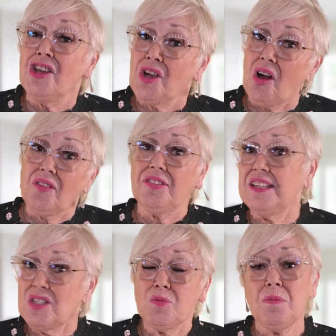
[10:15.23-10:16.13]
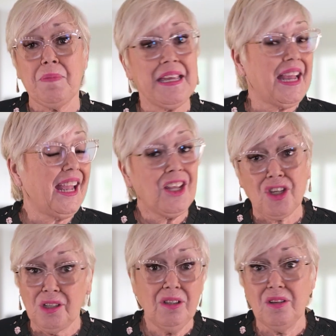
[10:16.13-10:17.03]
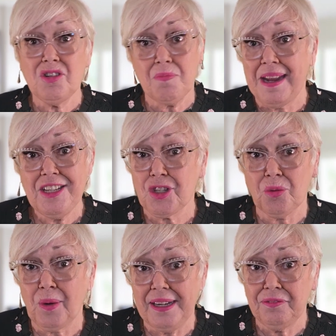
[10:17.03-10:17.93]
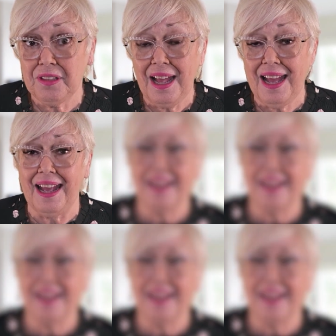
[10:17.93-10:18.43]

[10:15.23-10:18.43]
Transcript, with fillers: Y'all, this would be a huge major red flag.